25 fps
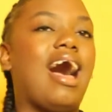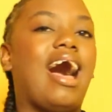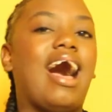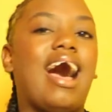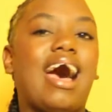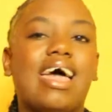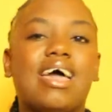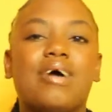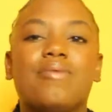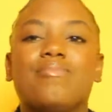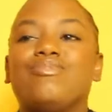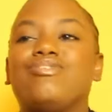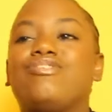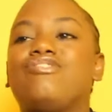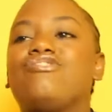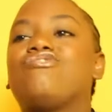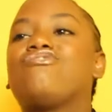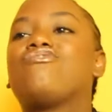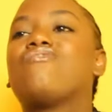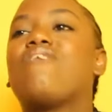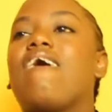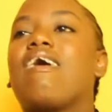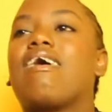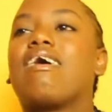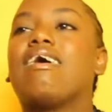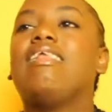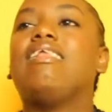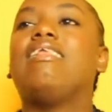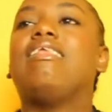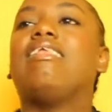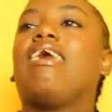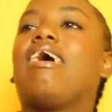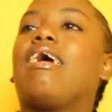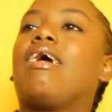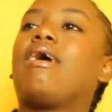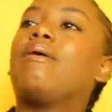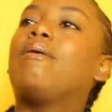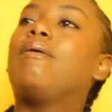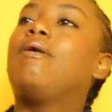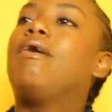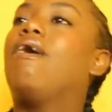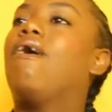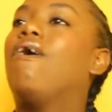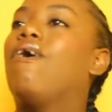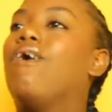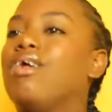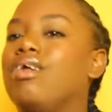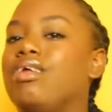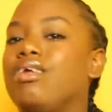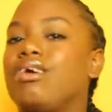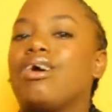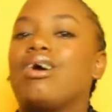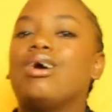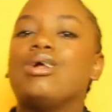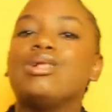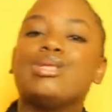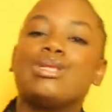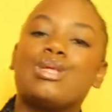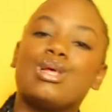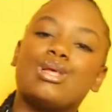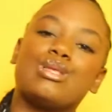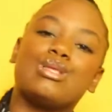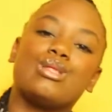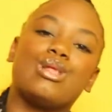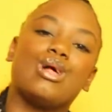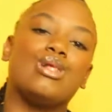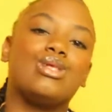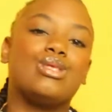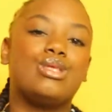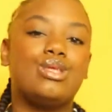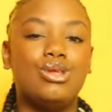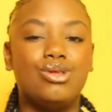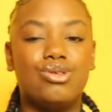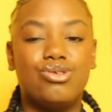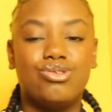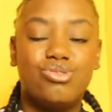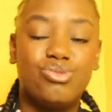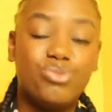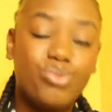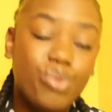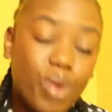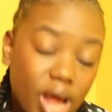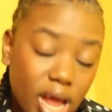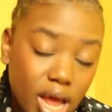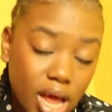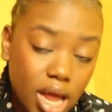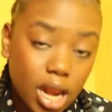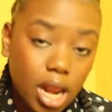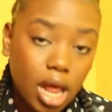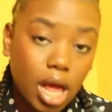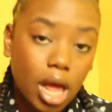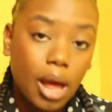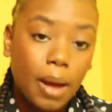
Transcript: I am struggling on the consistency train,